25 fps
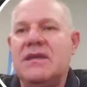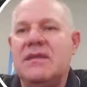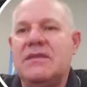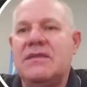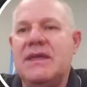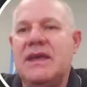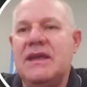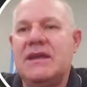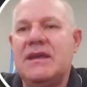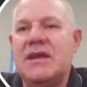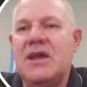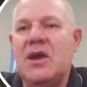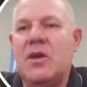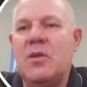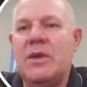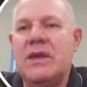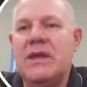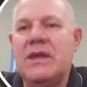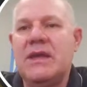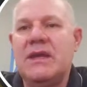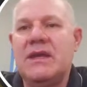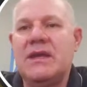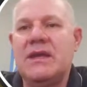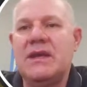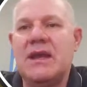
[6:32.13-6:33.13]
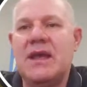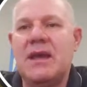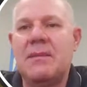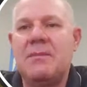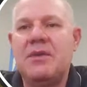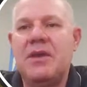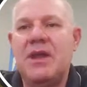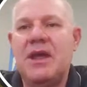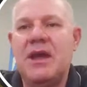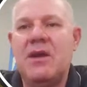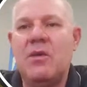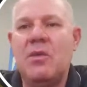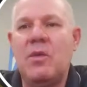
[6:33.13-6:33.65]
that go in and
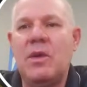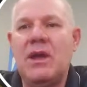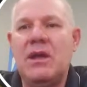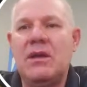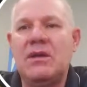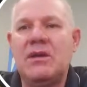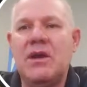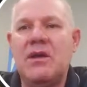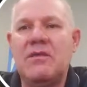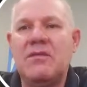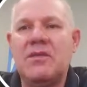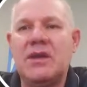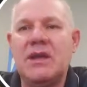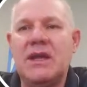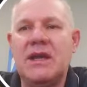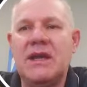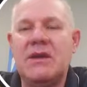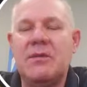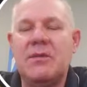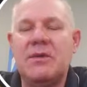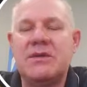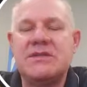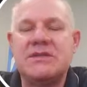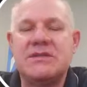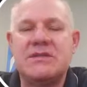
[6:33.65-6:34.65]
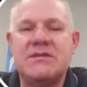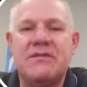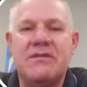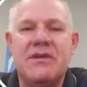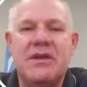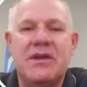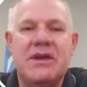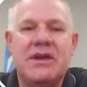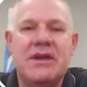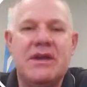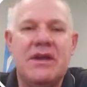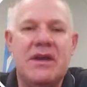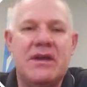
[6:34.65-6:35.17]
apply weld overlay, which is a
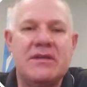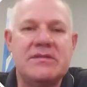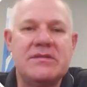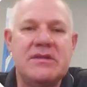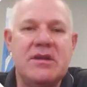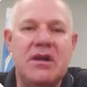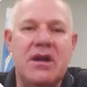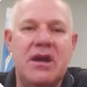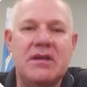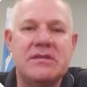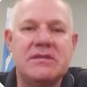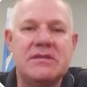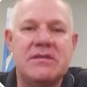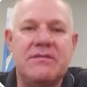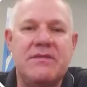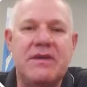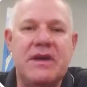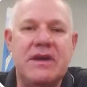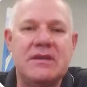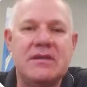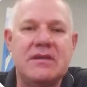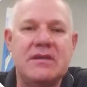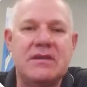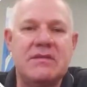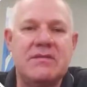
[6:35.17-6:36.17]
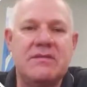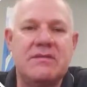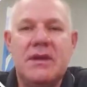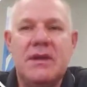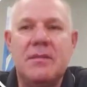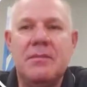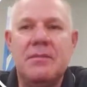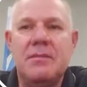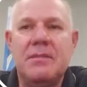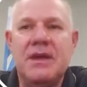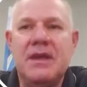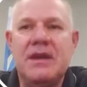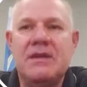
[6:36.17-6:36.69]
very nice cost-effective
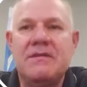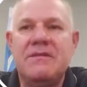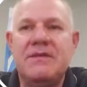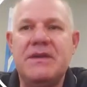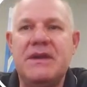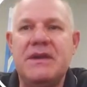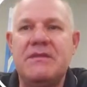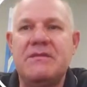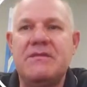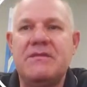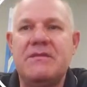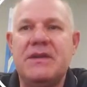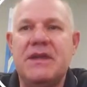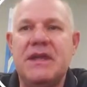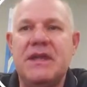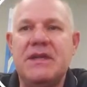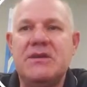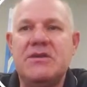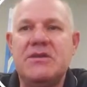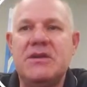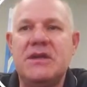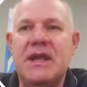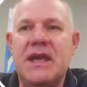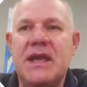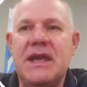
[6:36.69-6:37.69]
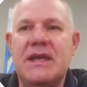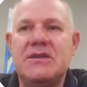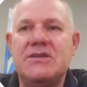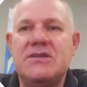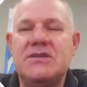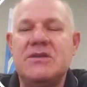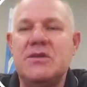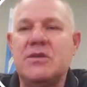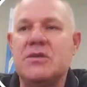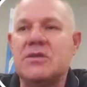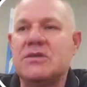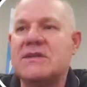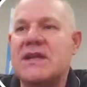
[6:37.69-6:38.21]
benefit that you can add
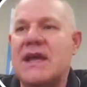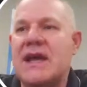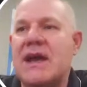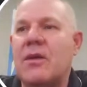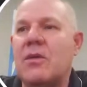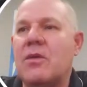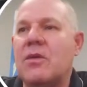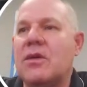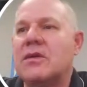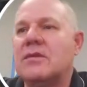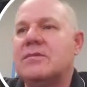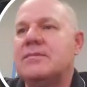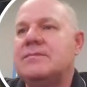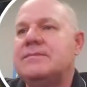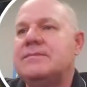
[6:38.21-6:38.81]
to your tower.